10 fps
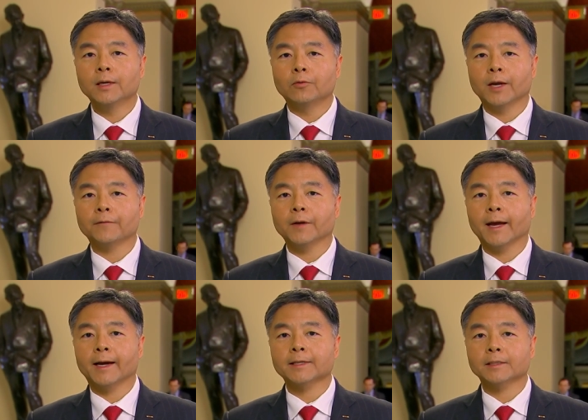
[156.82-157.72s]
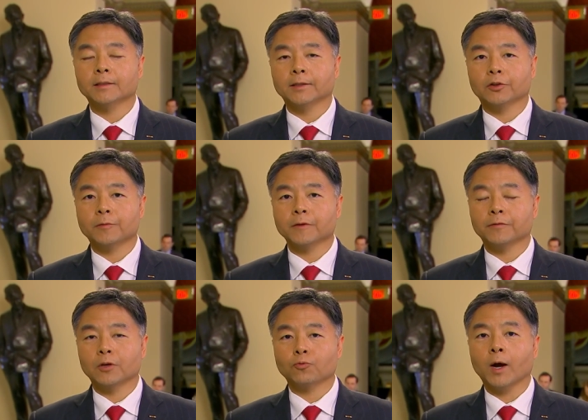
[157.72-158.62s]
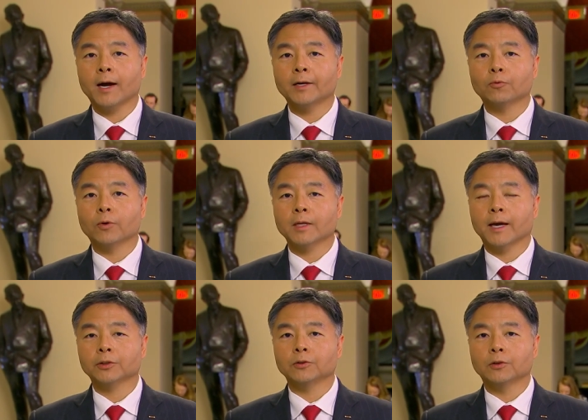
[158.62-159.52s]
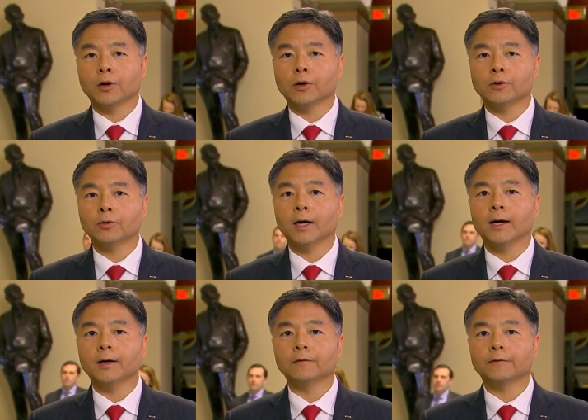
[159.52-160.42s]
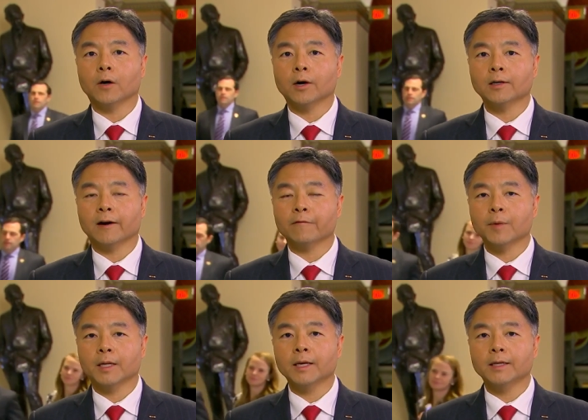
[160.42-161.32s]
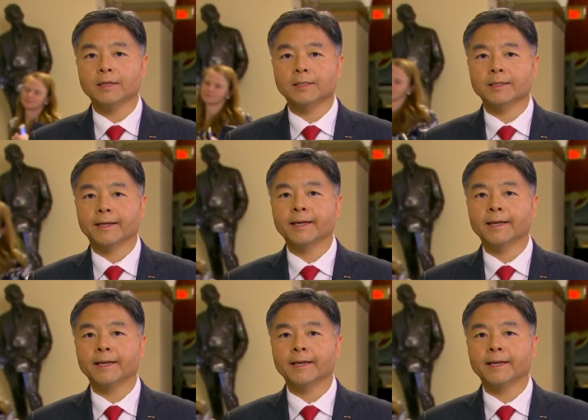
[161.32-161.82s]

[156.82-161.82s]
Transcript: we have to ask, in terms of Iran, what the actual goal of our government is.